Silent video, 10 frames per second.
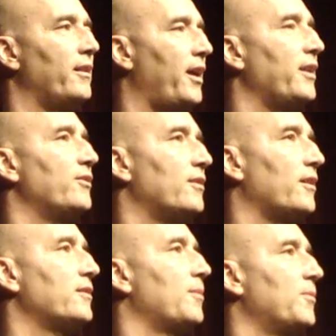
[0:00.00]
That is
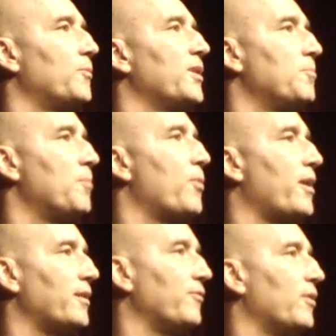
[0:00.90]
not something we can be
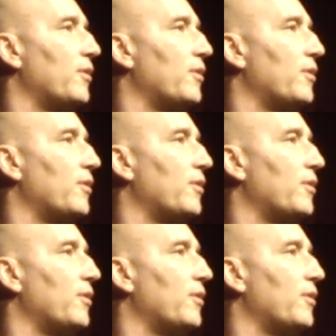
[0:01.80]
proud of at